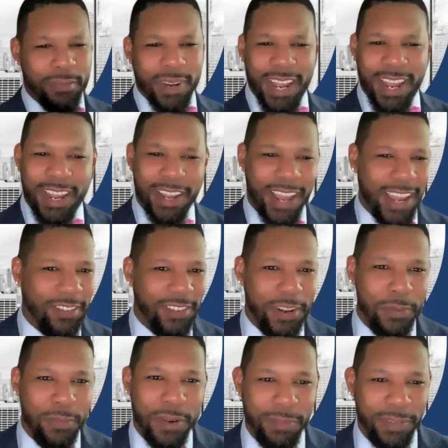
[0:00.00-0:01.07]
I don't
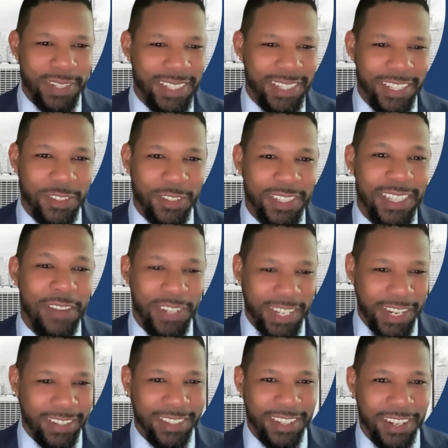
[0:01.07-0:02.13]
know, probably 6 or 7
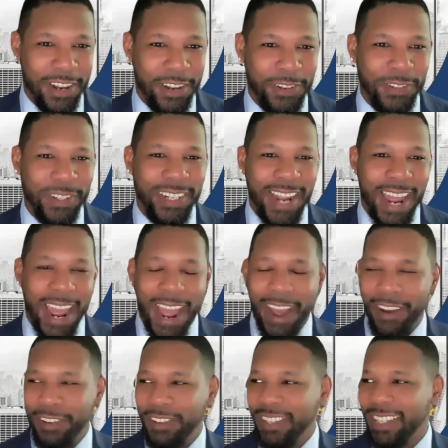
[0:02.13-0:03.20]
years ago
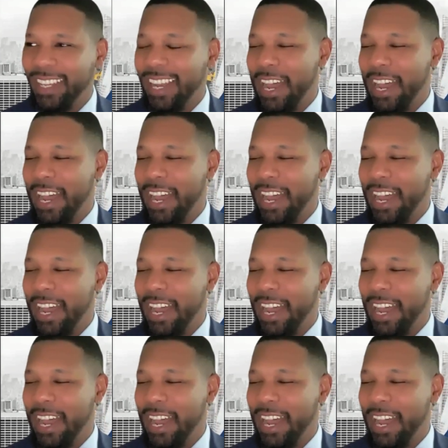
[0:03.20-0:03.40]
now,